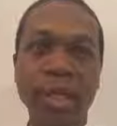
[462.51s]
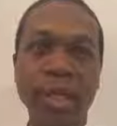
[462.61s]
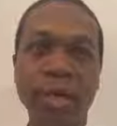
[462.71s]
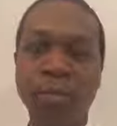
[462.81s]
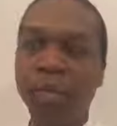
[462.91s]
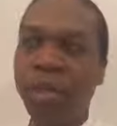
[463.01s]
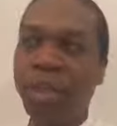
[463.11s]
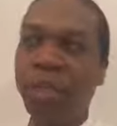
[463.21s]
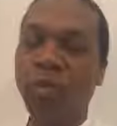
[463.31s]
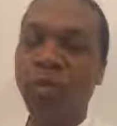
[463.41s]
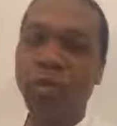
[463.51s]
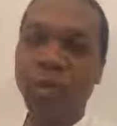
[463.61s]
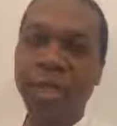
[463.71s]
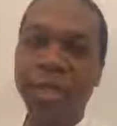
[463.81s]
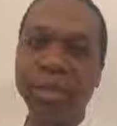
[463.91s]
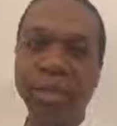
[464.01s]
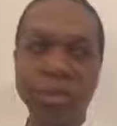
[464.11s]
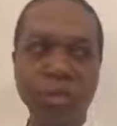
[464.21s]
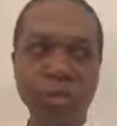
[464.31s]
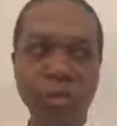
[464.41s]
They're pushing wind,
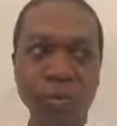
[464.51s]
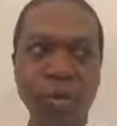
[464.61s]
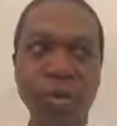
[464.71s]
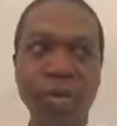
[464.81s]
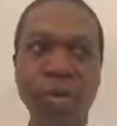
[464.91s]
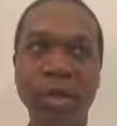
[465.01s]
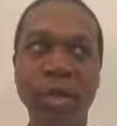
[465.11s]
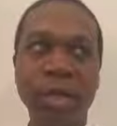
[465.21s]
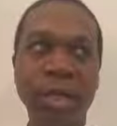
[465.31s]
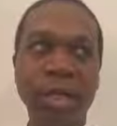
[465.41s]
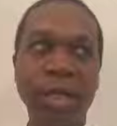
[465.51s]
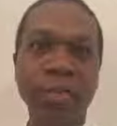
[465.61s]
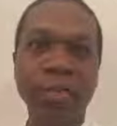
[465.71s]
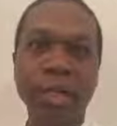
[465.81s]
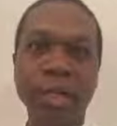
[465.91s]
solar, and electric.